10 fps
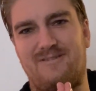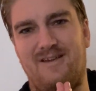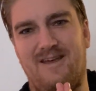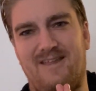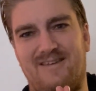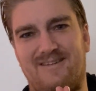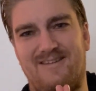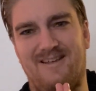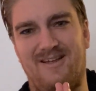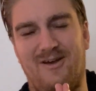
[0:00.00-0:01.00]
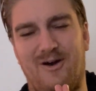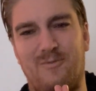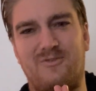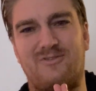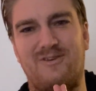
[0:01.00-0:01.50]
and
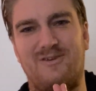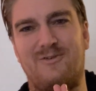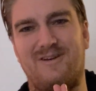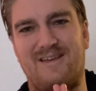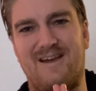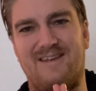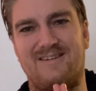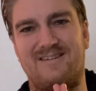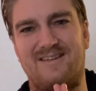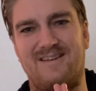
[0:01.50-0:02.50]
hope to see you again.